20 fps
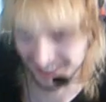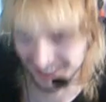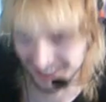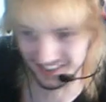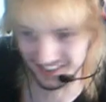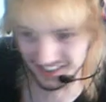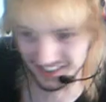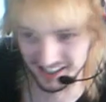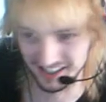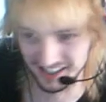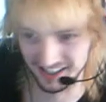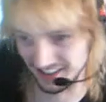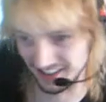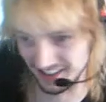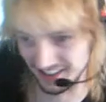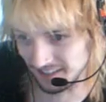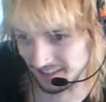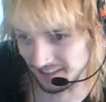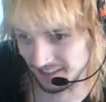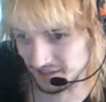Alright,
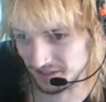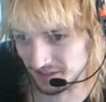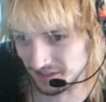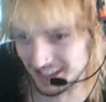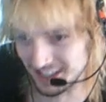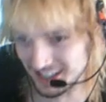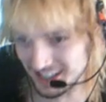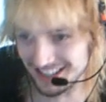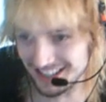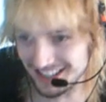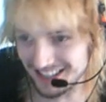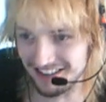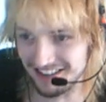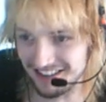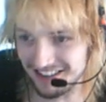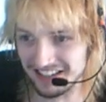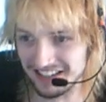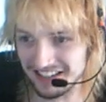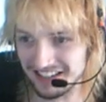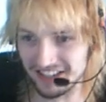so this is the ground texture
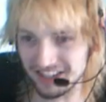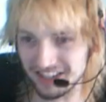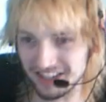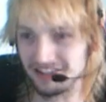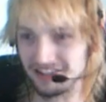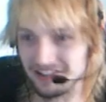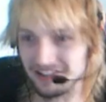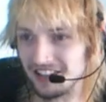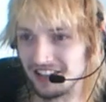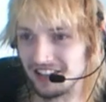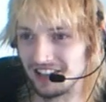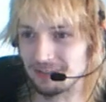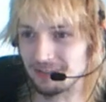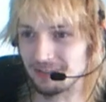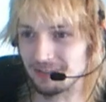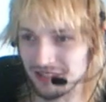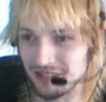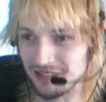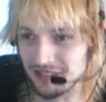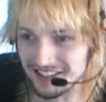that we got. It looks pretty
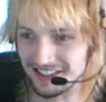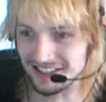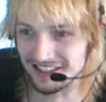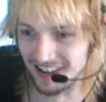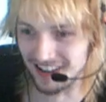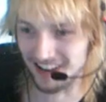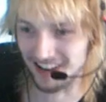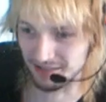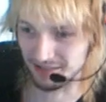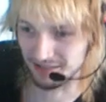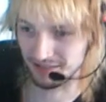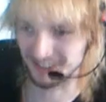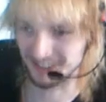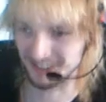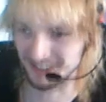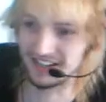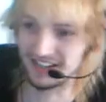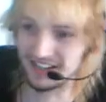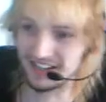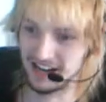crap, doesn't it?
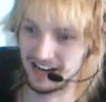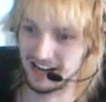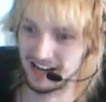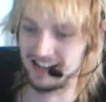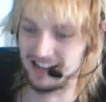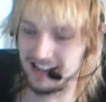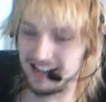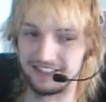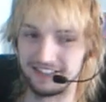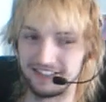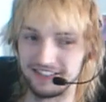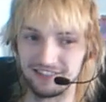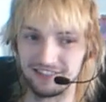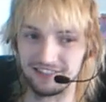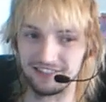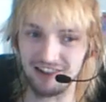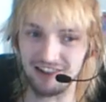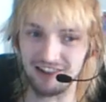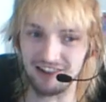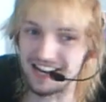It's very
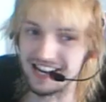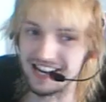grey.